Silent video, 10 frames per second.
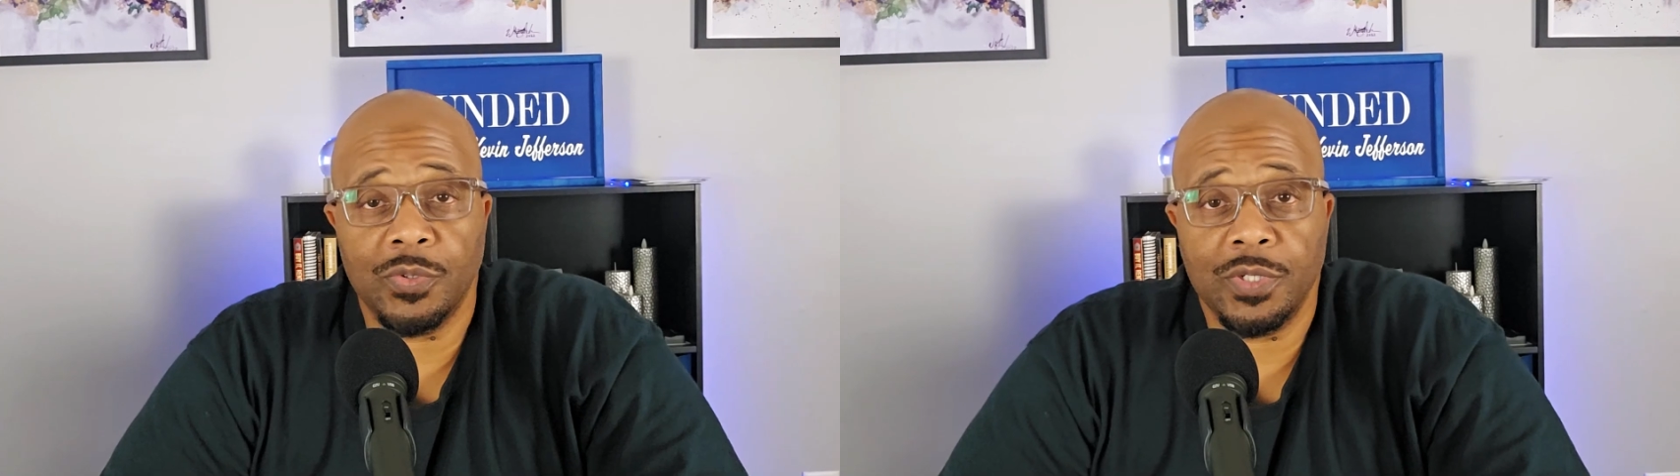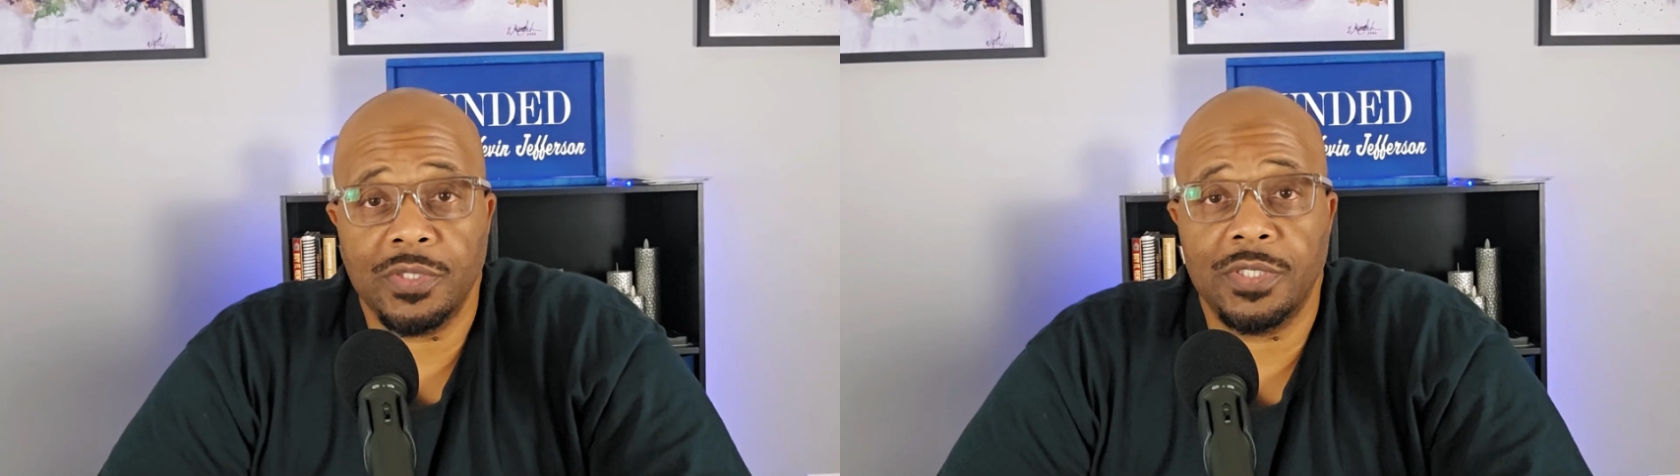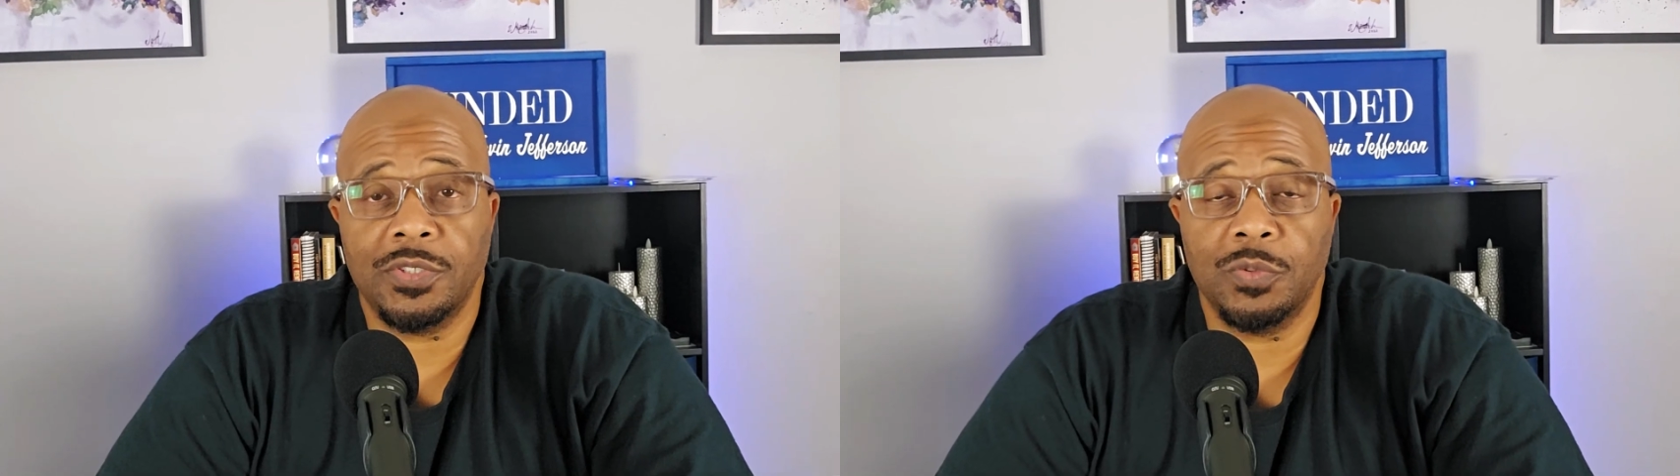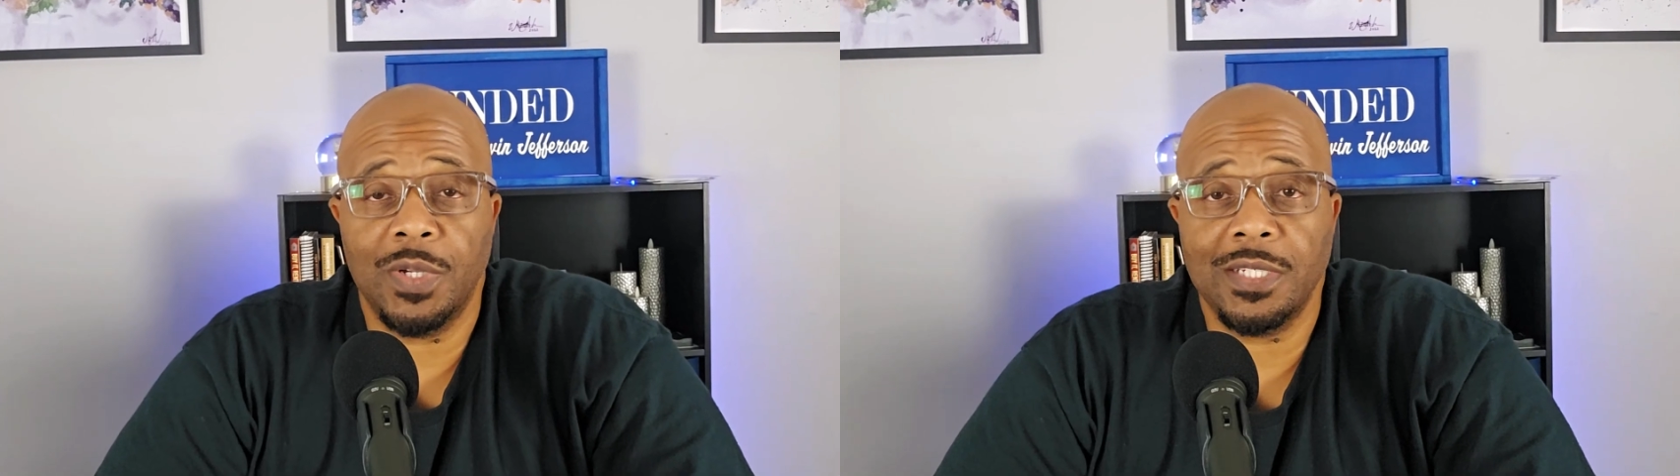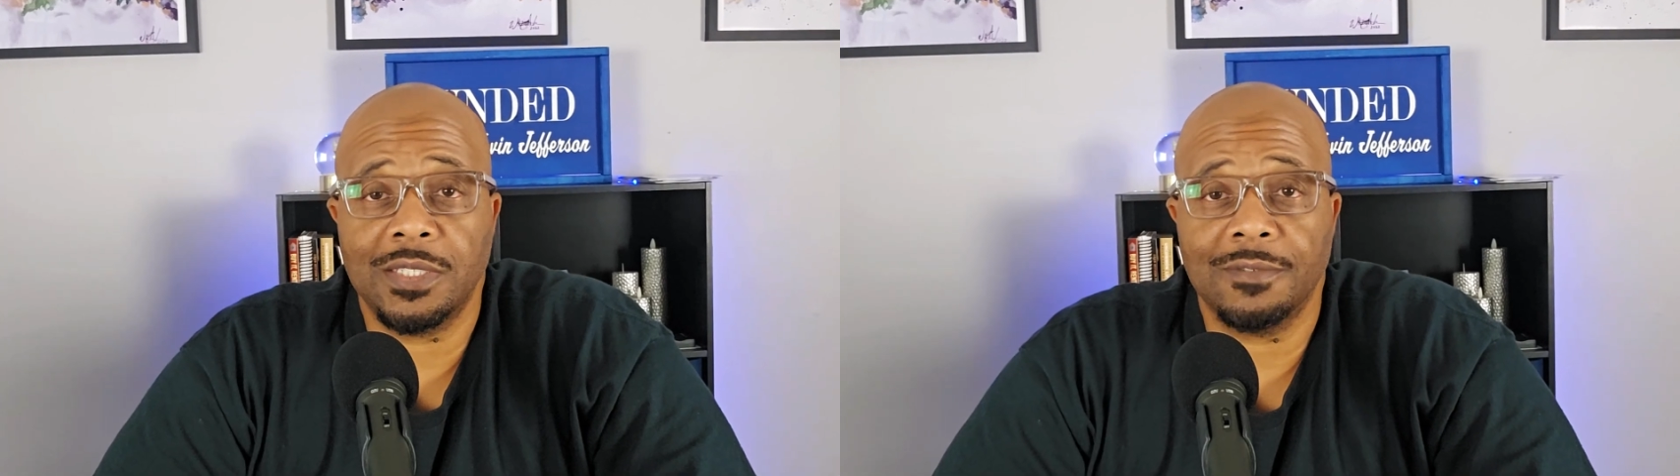on your
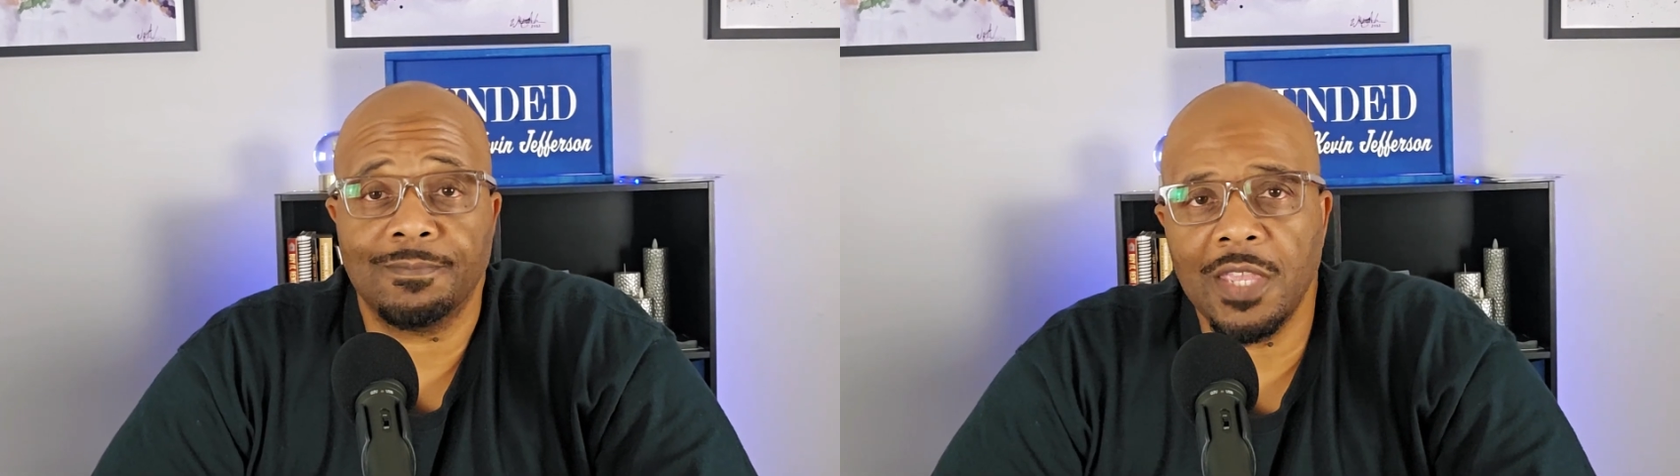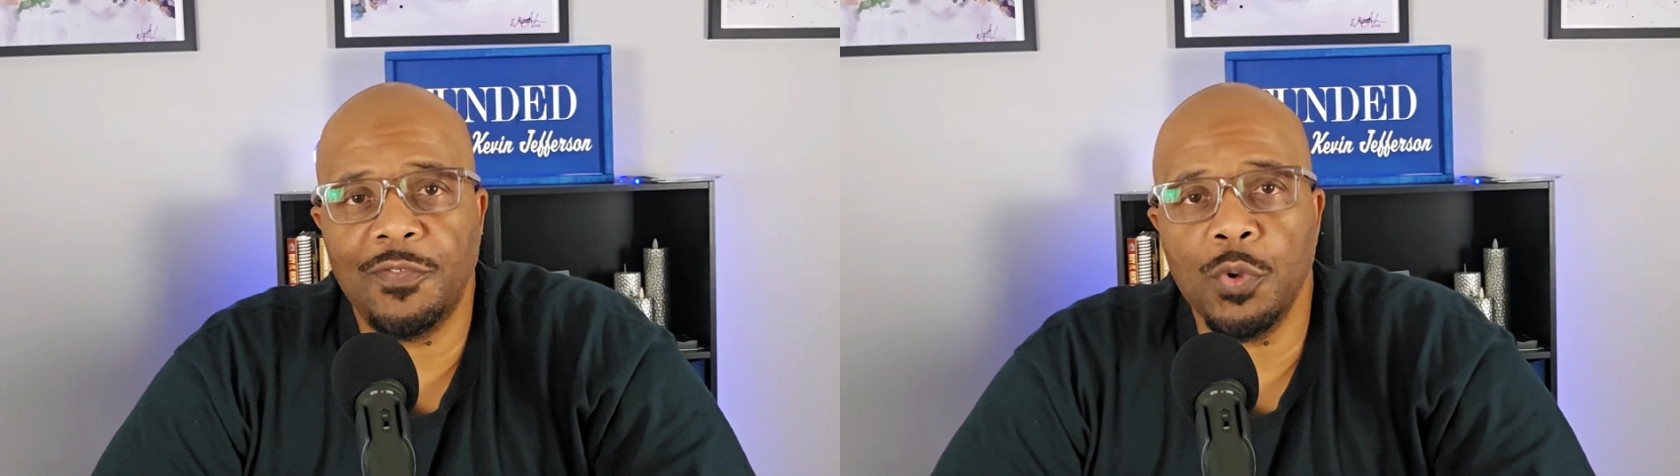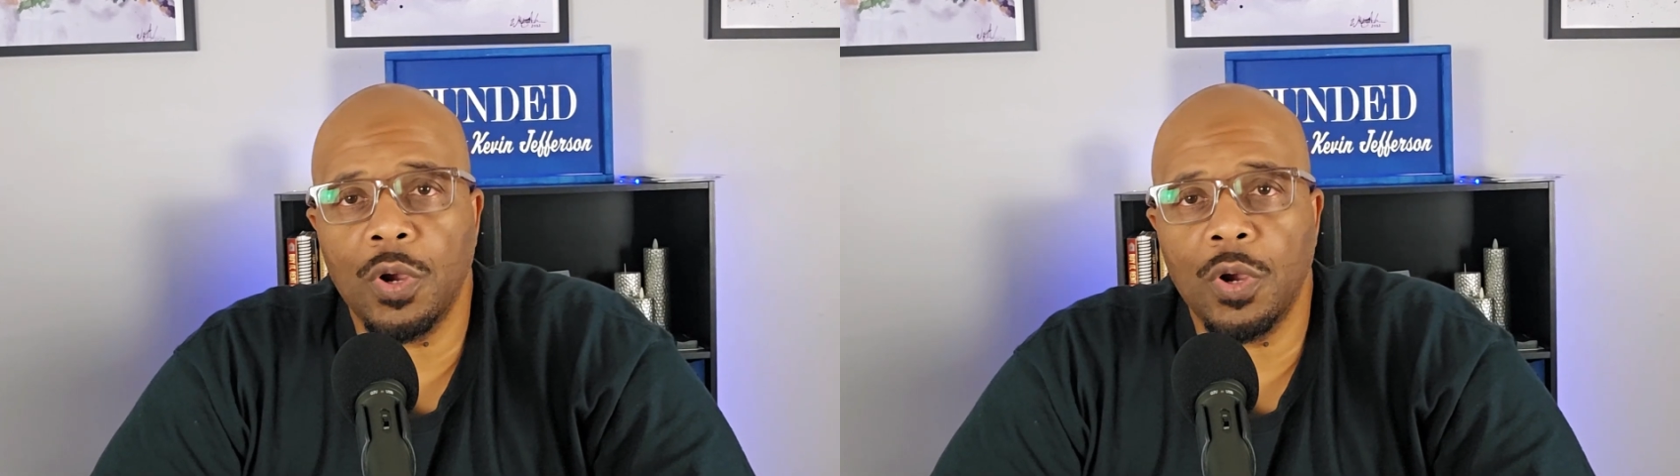situation. If you